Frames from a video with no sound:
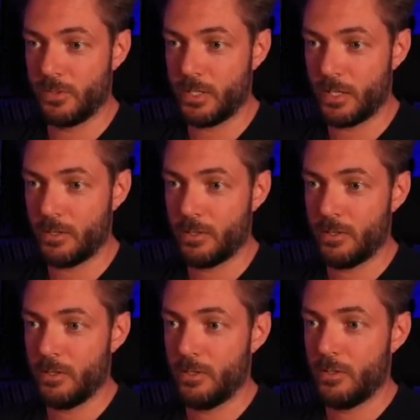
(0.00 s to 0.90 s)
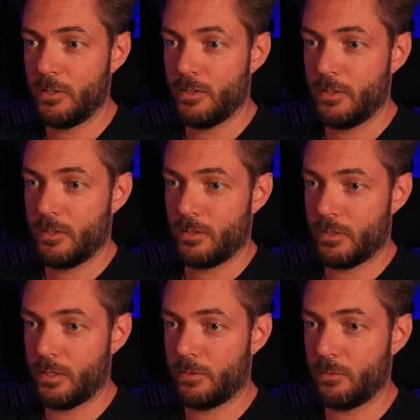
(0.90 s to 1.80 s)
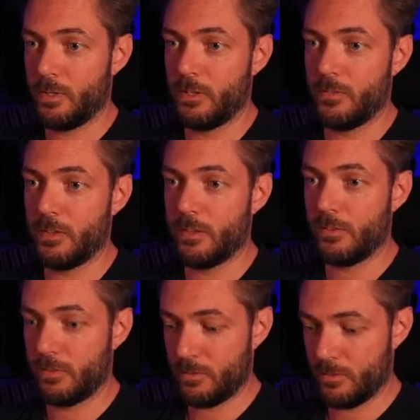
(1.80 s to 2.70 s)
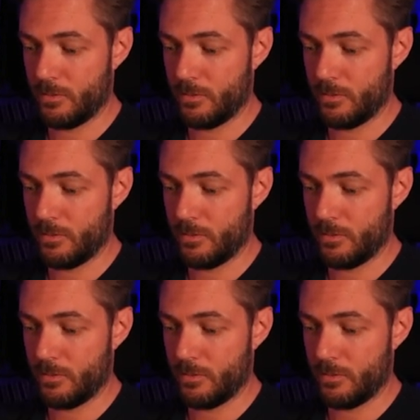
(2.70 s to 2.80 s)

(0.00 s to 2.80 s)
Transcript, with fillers: again. I guess we need this.